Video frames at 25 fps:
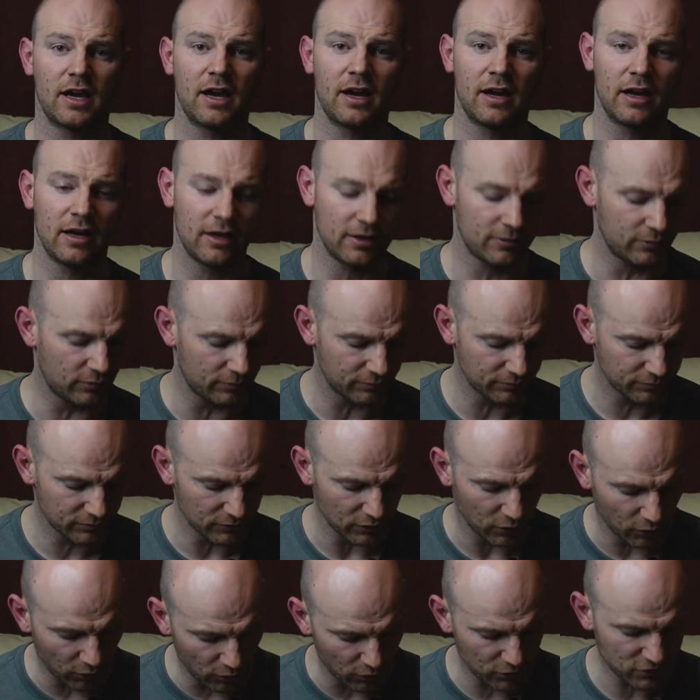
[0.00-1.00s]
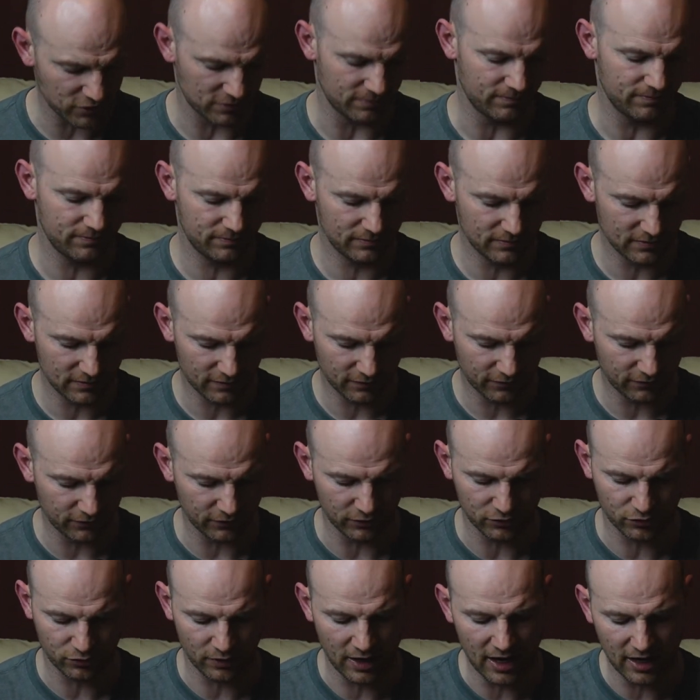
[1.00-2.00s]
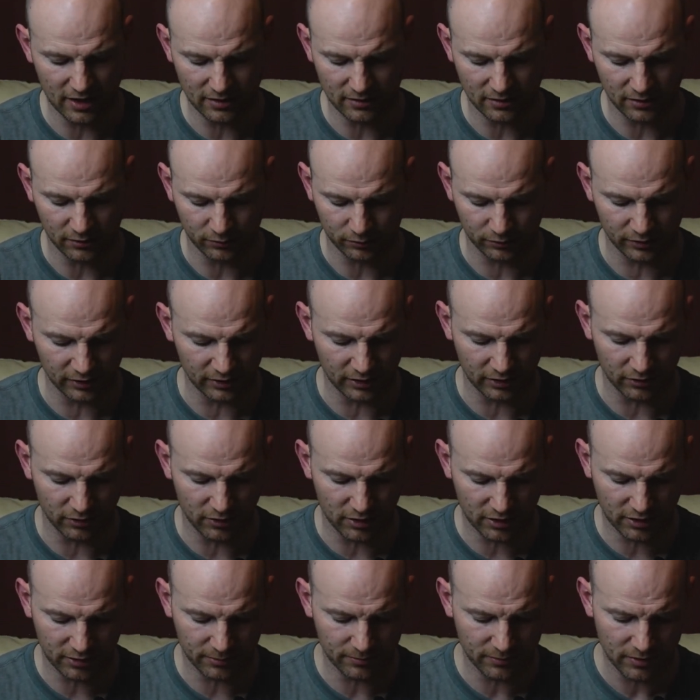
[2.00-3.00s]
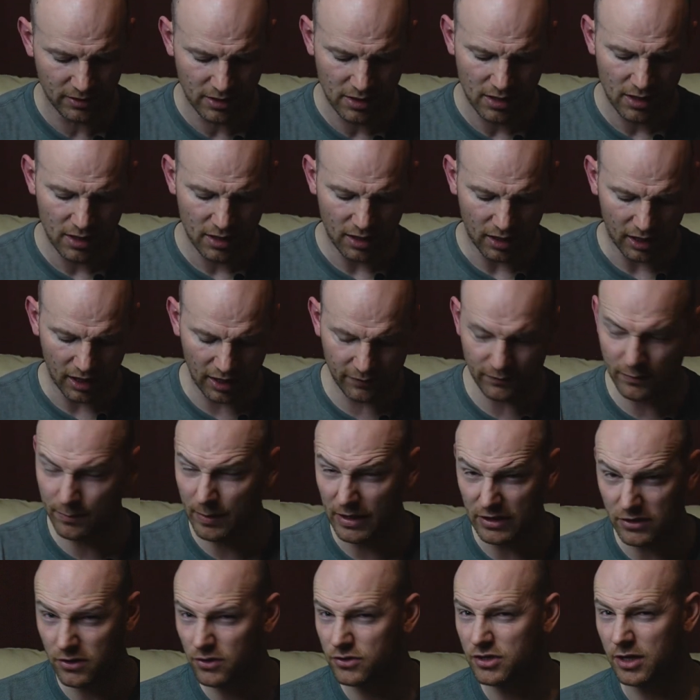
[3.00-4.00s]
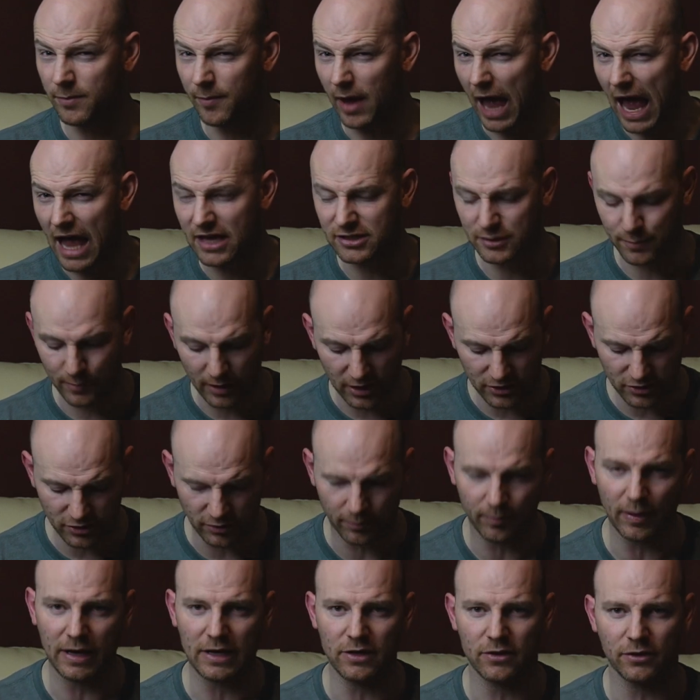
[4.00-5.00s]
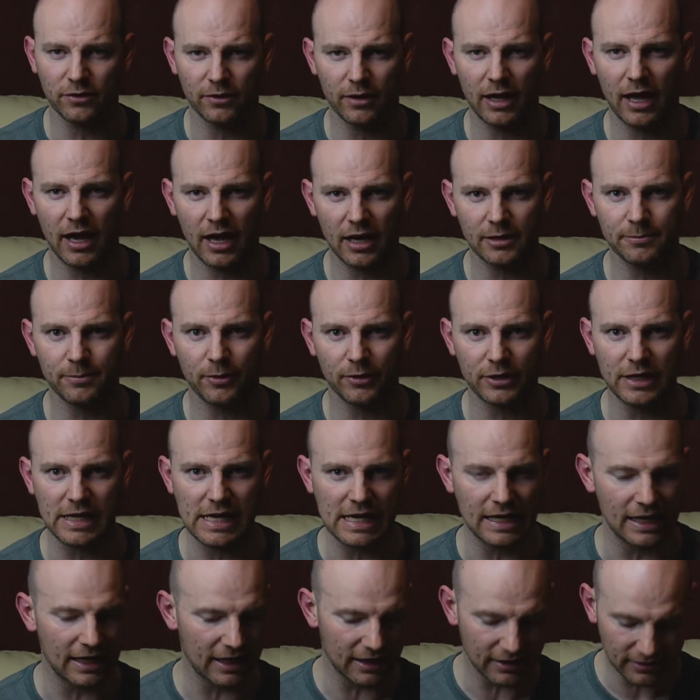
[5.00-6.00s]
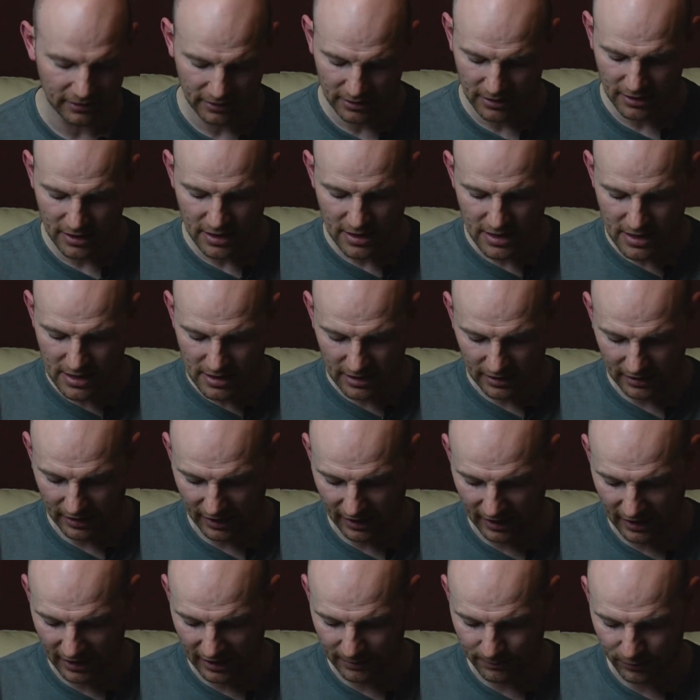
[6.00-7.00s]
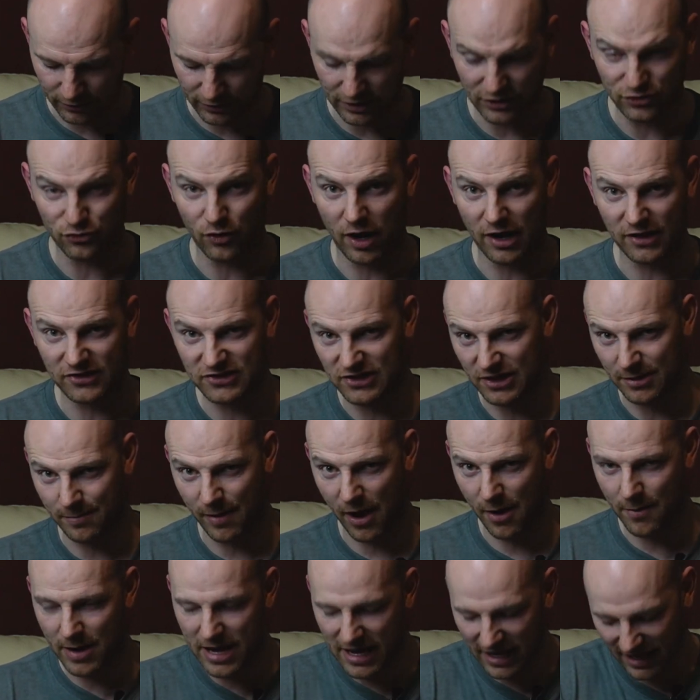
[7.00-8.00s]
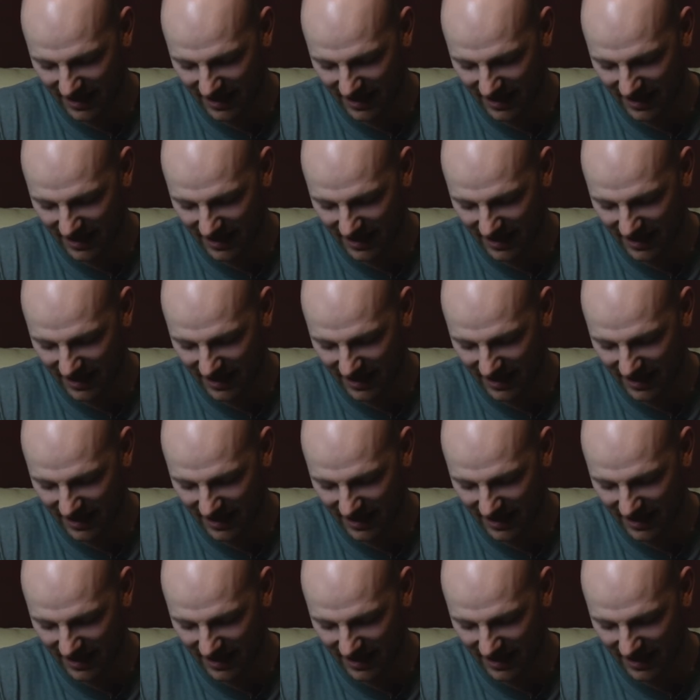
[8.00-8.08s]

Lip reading: are awesome for trout. I really like them. I haven't been using them as much. I've been on the hard body drugs at the moment